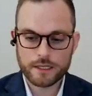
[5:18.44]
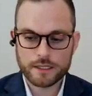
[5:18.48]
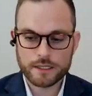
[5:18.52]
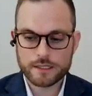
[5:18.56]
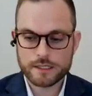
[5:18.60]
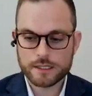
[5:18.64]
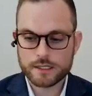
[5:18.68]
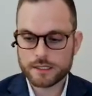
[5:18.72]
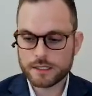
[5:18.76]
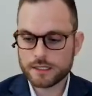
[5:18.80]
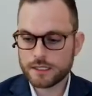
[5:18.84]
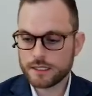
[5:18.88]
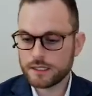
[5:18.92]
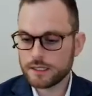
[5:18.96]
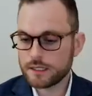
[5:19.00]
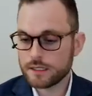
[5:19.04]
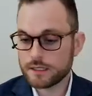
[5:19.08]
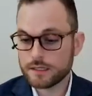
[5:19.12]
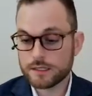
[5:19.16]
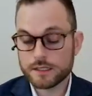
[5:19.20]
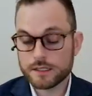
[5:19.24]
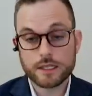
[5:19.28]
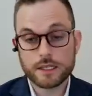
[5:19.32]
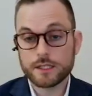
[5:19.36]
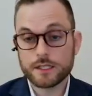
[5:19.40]

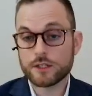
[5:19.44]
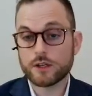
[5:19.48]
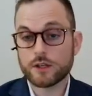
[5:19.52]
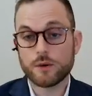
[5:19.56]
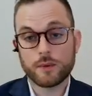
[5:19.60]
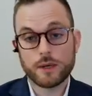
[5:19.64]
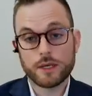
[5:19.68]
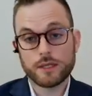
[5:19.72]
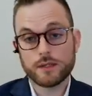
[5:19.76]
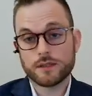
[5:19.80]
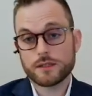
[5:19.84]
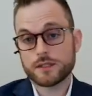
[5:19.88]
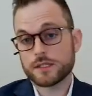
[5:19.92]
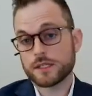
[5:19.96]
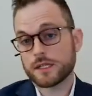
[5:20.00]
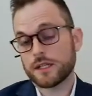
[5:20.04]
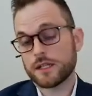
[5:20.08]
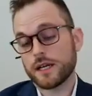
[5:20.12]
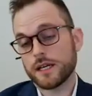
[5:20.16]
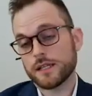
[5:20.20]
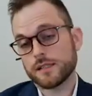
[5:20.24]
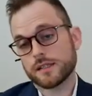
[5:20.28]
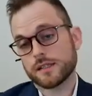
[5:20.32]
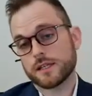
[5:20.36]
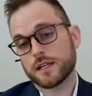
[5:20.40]
You know what? The
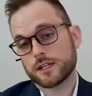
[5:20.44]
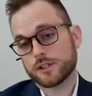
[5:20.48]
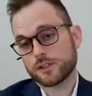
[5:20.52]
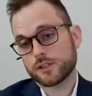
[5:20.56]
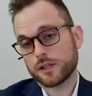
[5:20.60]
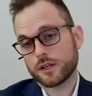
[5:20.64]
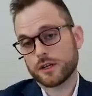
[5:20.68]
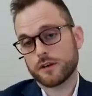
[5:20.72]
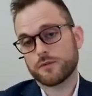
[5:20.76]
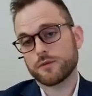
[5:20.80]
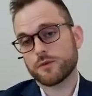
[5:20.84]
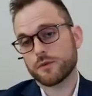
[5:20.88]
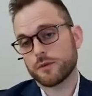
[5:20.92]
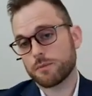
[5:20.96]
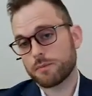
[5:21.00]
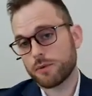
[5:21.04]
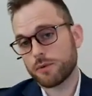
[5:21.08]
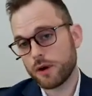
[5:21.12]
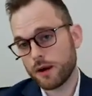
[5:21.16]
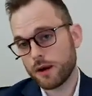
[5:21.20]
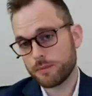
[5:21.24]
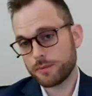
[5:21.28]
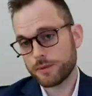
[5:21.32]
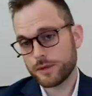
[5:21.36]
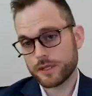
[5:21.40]
declines can actually come from the
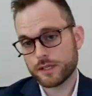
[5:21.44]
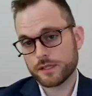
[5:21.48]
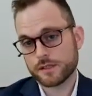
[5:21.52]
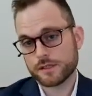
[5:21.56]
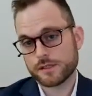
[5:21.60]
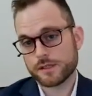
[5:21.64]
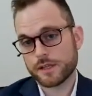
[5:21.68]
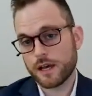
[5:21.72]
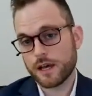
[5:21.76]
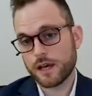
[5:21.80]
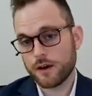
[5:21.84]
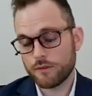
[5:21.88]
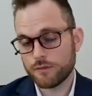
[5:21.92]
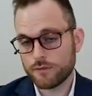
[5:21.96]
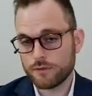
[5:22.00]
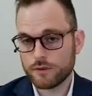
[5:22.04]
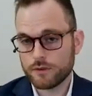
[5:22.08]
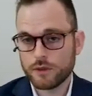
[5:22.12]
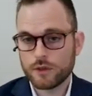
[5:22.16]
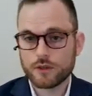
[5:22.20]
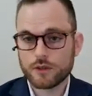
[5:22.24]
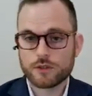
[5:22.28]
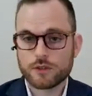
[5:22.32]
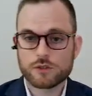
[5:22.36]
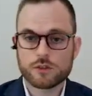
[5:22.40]
property itself.
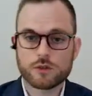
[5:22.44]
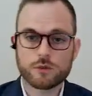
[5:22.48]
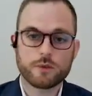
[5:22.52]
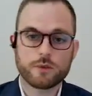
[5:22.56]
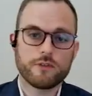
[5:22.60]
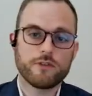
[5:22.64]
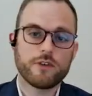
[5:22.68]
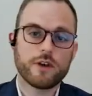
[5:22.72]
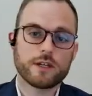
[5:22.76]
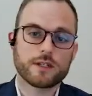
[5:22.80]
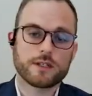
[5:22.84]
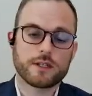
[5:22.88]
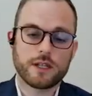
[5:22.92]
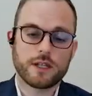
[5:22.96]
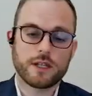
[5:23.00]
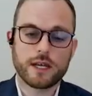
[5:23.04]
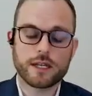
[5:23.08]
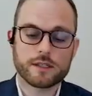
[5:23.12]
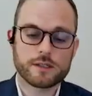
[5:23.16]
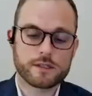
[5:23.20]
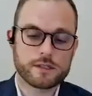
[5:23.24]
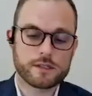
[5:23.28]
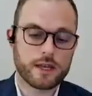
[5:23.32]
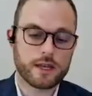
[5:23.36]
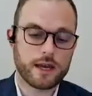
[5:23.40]
So we've had
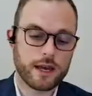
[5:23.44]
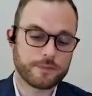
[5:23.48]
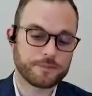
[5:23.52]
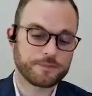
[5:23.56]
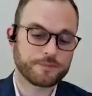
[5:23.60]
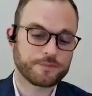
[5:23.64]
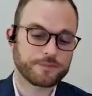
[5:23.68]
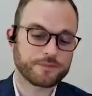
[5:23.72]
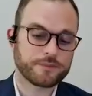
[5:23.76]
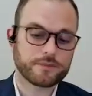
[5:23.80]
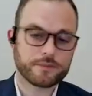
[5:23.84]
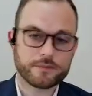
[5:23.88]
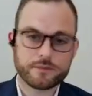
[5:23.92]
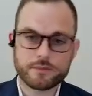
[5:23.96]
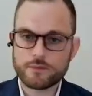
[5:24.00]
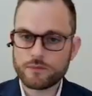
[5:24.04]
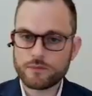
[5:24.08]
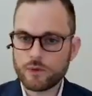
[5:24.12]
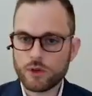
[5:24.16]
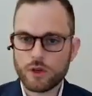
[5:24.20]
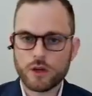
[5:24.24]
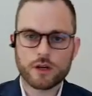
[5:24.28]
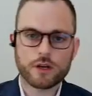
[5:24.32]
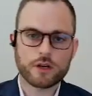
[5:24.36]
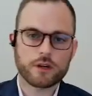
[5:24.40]
clients that
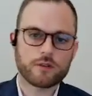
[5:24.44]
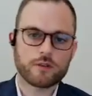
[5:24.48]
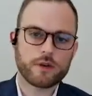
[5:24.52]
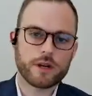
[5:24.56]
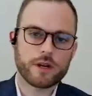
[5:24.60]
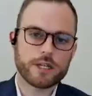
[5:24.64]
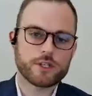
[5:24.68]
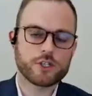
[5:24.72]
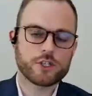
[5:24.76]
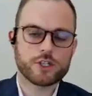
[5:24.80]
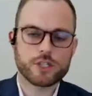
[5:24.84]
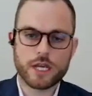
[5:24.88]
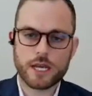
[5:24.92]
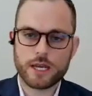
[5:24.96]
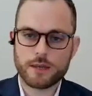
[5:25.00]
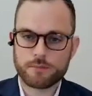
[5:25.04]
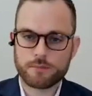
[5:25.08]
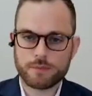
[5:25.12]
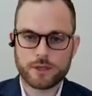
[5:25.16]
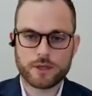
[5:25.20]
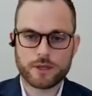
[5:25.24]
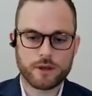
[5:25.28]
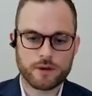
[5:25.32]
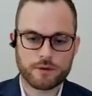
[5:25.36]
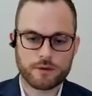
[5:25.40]
are in great
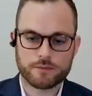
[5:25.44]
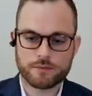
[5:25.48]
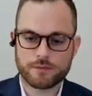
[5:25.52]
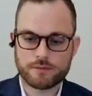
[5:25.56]
shape,